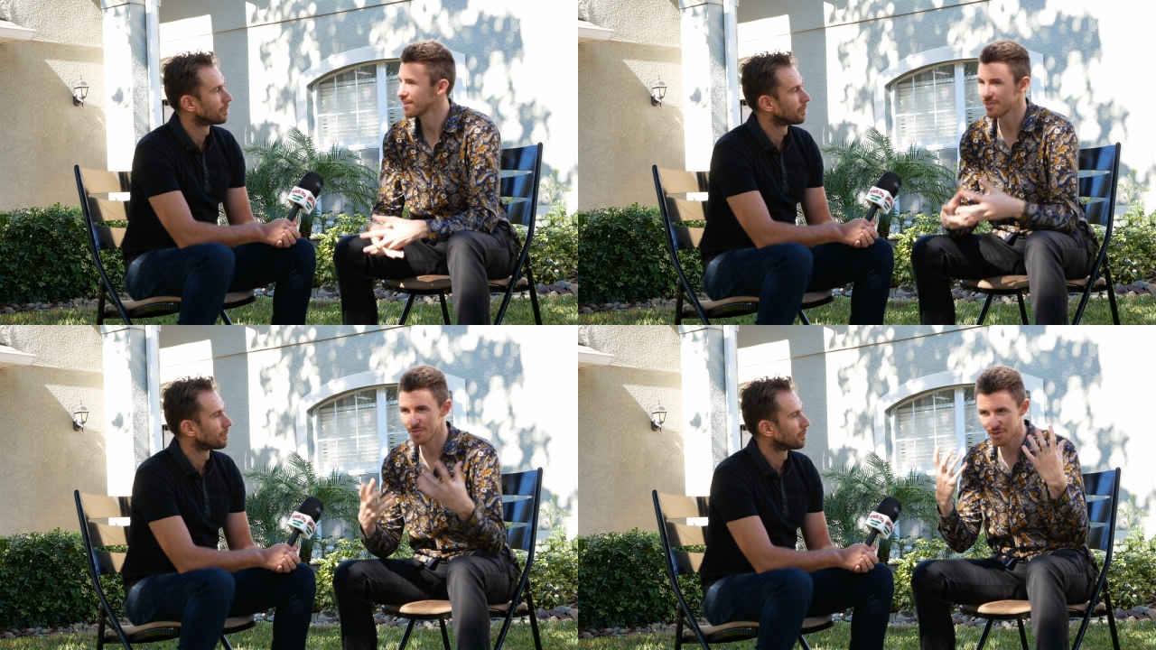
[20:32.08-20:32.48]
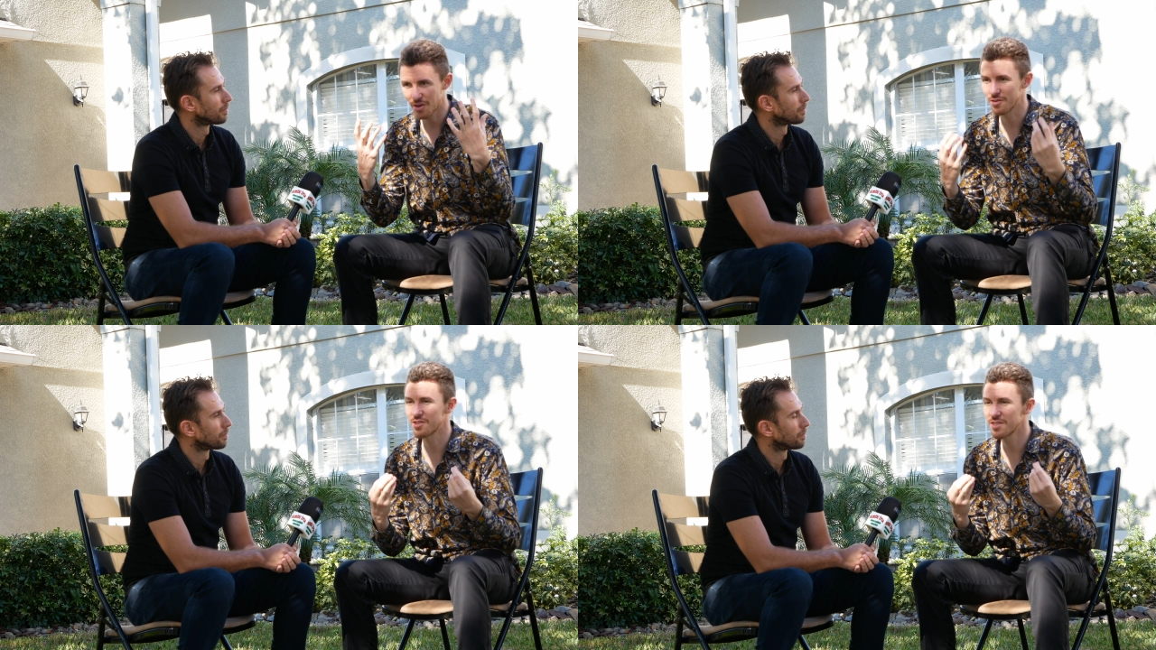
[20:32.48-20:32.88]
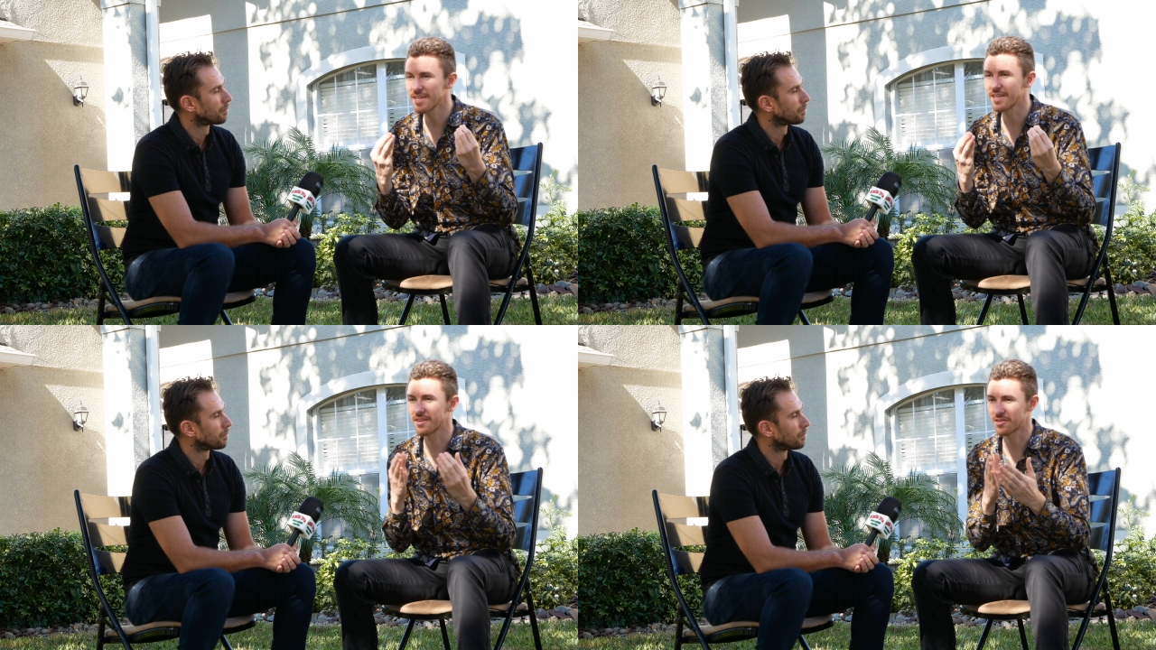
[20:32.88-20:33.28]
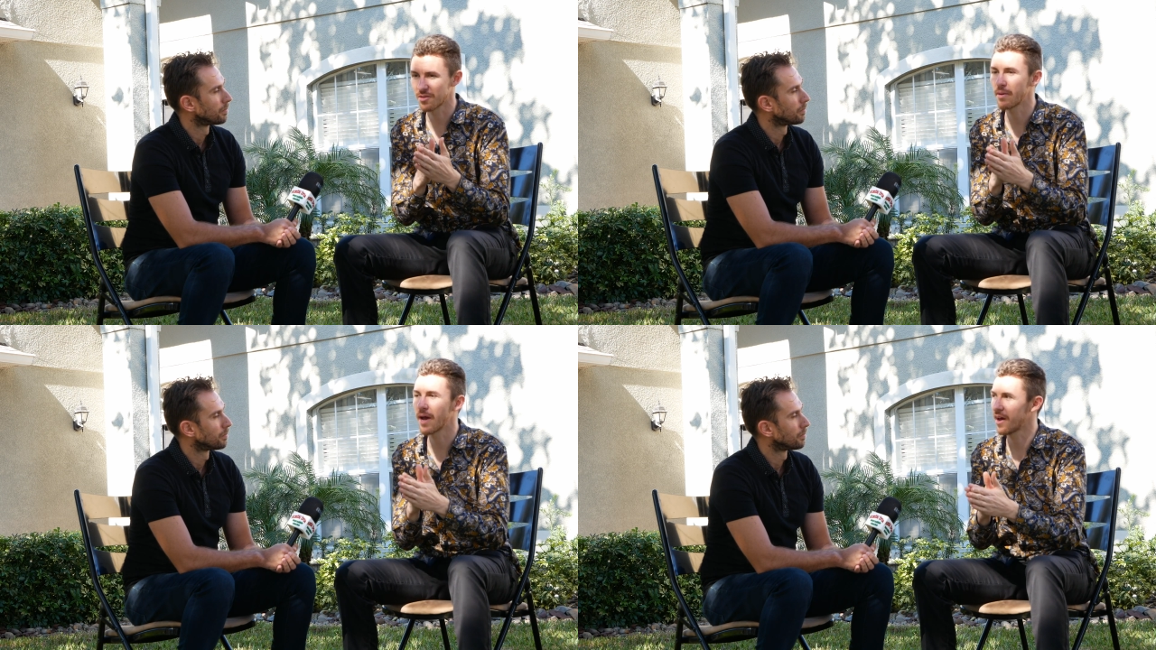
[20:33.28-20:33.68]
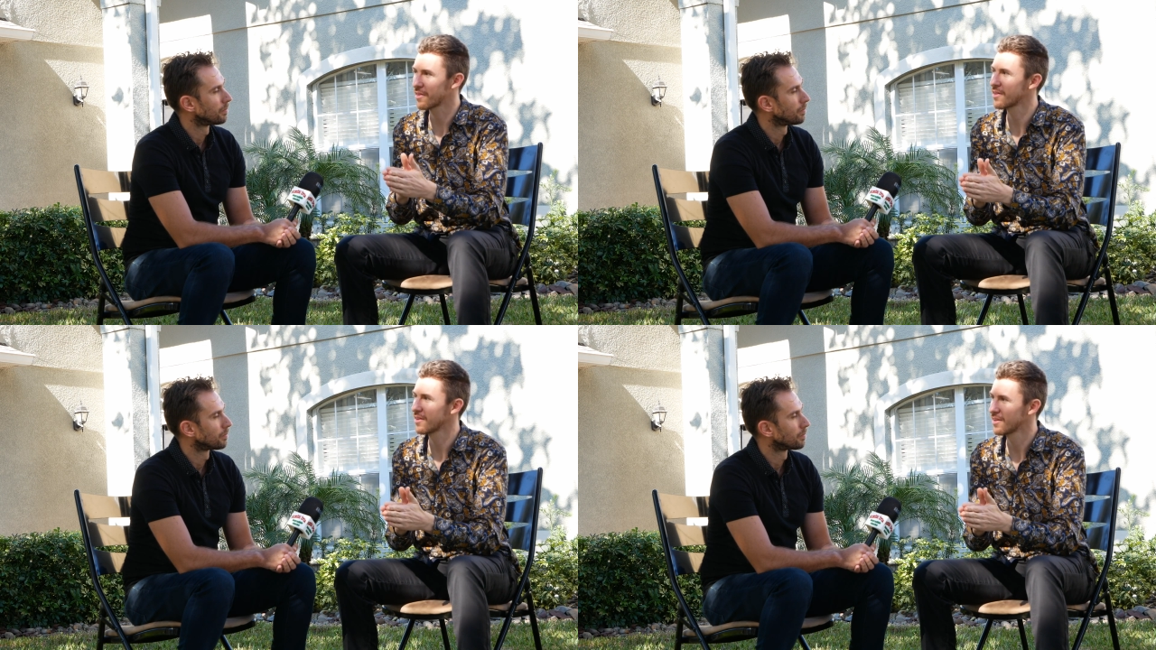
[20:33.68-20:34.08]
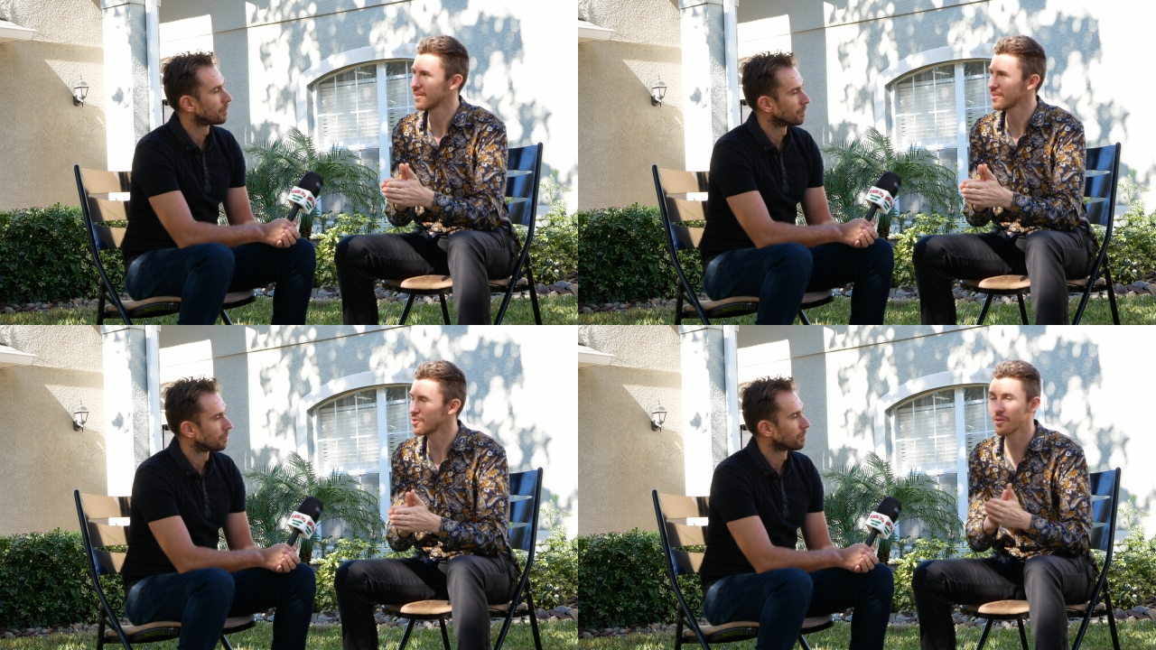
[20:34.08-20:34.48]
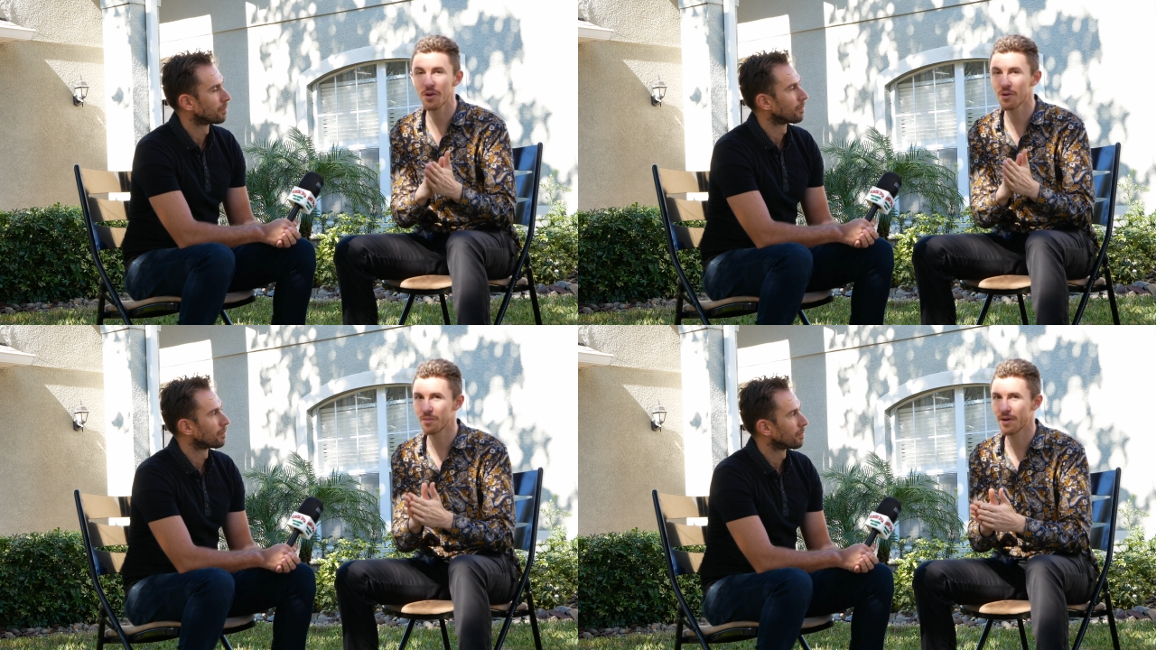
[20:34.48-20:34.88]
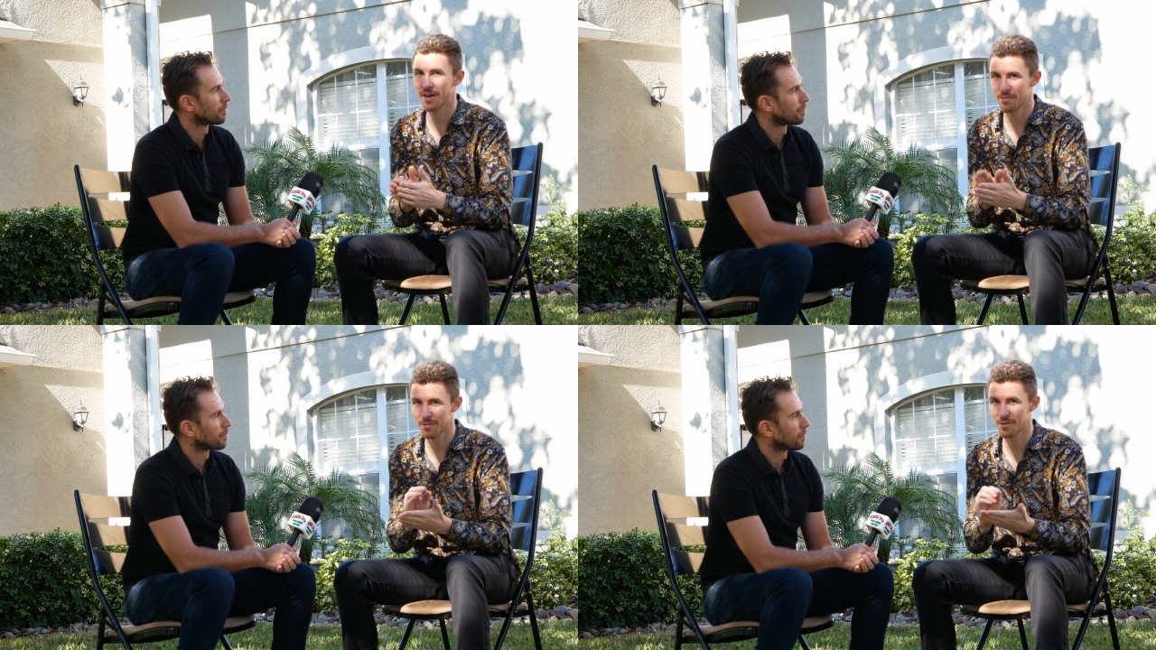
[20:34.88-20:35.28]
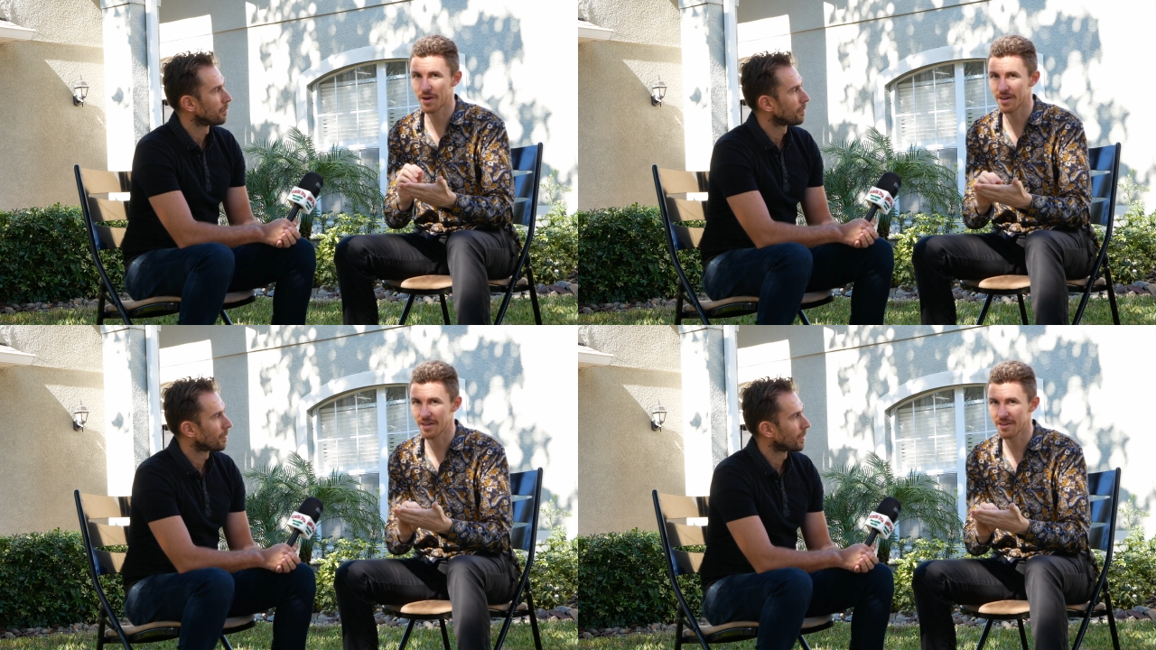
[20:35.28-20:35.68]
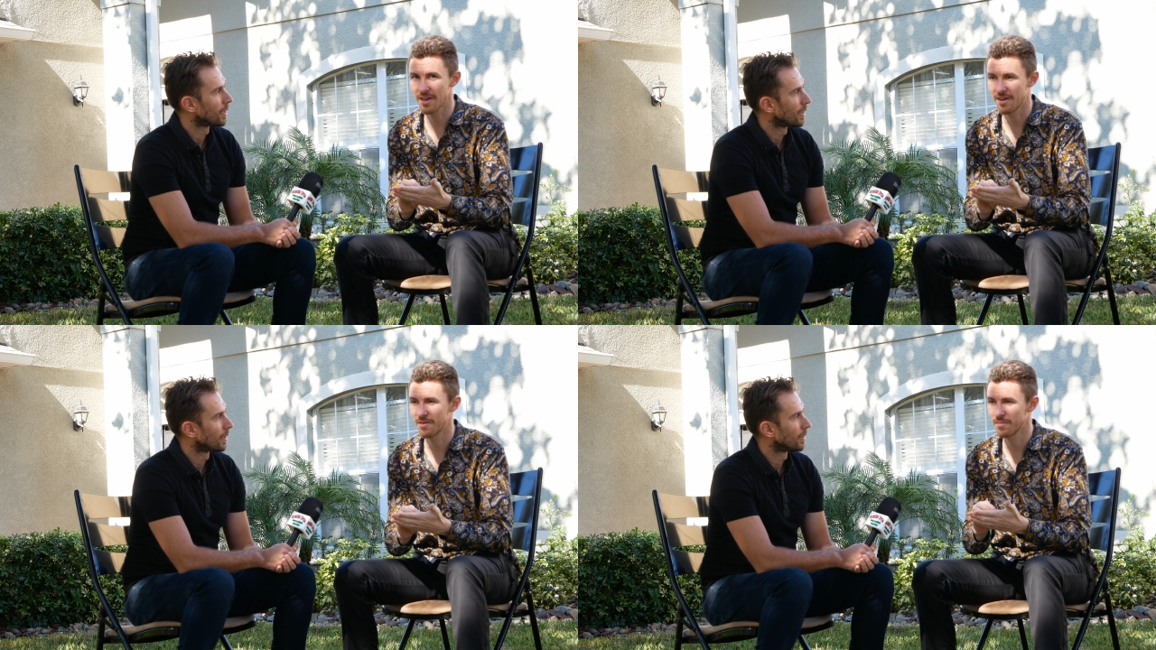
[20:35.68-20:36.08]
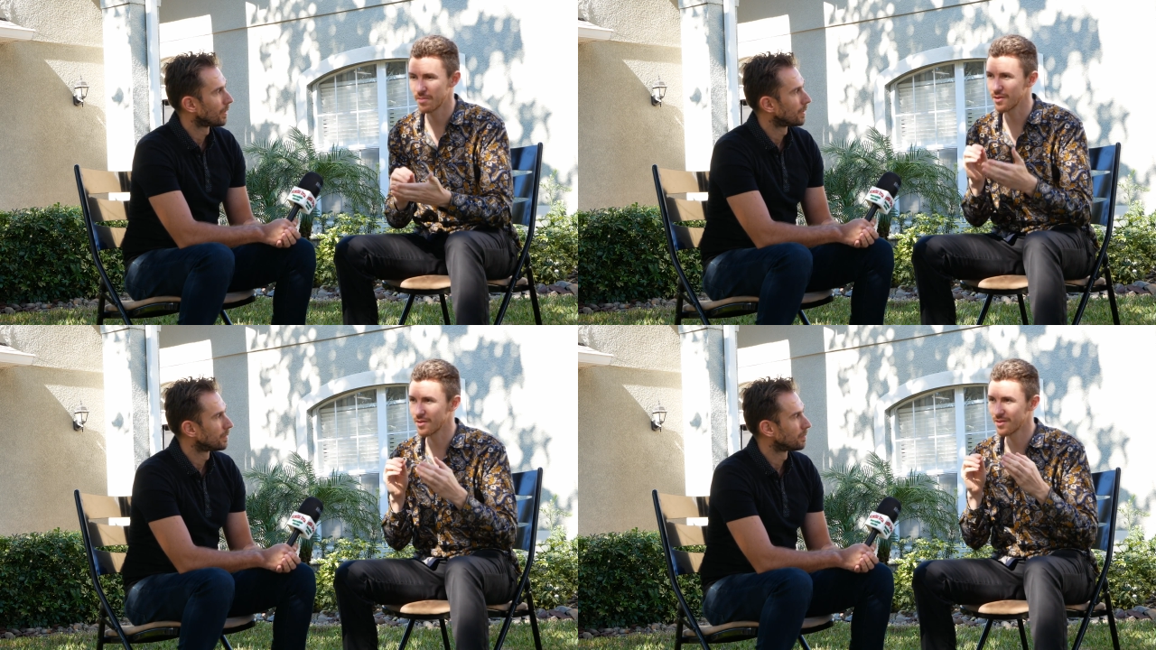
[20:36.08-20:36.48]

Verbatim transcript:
Speaker 1: You start seeing the path. You don't know the path when you're writing it down, but